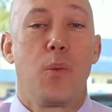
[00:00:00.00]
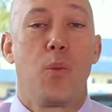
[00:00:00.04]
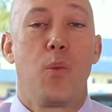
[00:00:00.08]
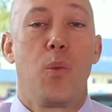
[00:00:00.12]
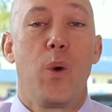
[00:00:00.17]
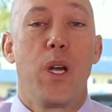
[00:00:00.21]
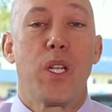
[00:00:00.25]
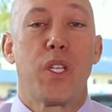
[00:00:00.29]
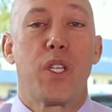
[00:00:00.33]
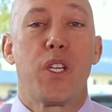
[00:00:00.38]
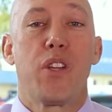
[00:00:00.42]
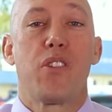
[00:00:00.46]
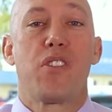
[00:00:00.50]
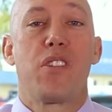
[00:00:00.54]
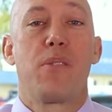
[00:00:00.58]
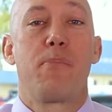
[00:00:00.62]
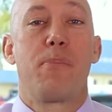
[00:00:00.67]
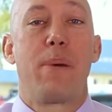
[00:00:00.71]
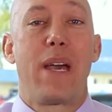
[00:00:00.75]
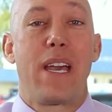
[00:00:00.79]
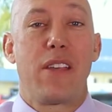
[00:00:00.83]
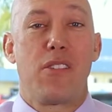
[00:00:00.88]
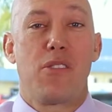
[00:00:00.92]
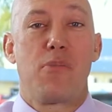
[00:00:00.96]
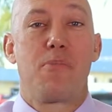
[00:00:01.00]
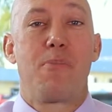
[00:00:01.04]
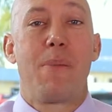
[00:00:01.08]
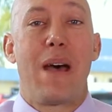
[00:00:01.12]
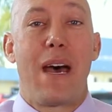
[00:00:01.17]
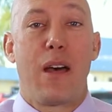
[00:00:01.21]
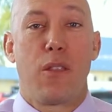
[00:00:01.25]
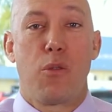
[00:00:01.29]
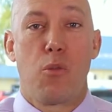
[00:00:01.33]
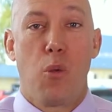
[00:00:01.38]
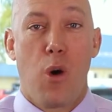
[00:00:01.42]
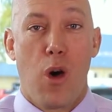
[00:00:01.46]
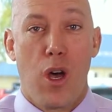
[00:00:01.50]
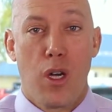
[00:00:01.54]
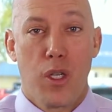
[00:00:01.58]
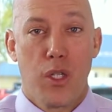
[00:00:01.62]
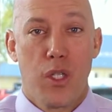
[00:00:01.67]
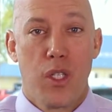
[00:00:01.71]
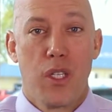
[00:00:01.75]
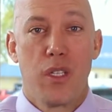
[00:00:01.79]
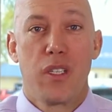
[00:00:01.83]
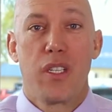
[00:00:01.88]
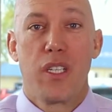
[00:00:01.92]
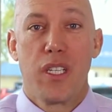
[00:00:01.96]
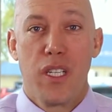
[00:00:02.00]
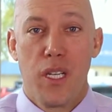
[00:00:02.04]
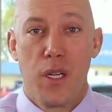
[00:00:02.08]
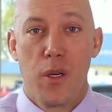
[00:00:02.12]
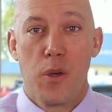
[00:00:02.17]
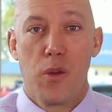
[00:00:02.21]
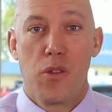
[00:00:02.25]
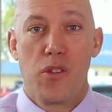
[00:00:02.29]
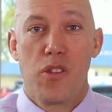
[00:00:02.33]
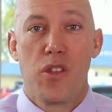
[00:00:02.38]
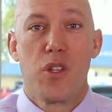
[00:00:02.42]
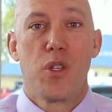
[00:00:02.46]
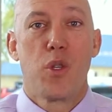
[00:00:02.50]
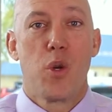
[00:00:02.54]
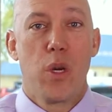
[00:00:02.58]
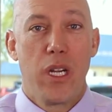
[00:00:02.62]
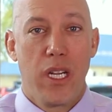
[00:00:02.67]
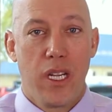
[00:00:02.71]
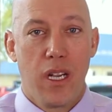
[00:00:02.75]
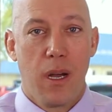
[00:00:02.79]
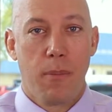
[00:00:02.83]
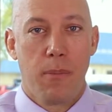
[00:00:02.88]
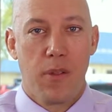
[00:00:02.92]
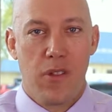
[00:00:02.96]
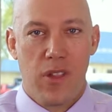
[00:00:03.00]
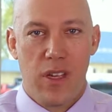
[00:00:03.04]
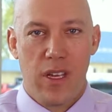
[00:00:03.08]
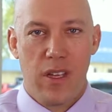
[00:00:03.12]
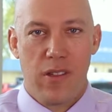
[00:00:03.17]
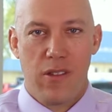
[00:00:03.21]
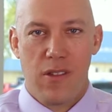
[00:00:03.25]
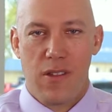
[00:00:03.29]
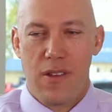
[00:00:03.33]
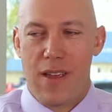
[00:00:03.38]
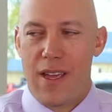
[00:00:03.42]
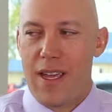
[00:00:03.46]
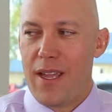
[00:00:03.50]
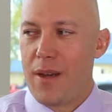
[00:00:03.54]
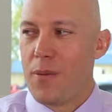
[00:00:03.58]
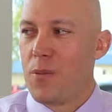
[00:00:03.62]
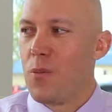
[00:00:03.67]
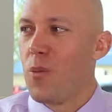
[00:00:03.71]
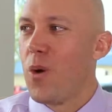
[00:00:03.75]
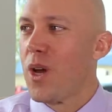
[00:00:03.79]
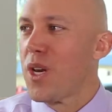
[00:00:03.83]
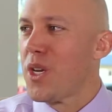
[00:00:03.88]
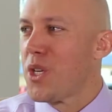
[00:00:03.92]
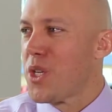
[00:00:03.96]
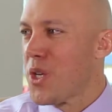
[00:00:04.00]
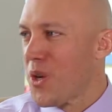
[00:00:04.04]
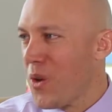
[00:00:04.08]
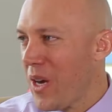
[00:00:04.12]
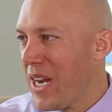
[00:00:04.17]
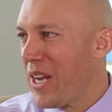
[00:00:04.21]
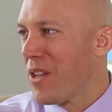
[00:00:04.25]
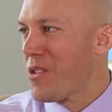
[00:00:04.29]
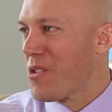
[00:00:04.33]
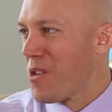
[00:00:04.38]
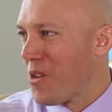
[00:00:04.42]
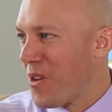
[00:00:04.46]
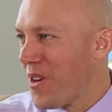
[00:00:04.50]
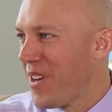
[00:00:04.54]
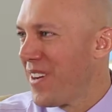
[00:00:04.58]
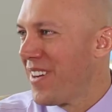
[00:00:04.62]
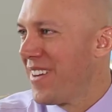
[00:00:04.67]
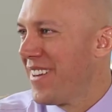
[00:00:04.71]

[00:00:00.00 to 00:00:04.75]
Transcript: which is the best mouthwash to use to treat gum disease, and what is your answer?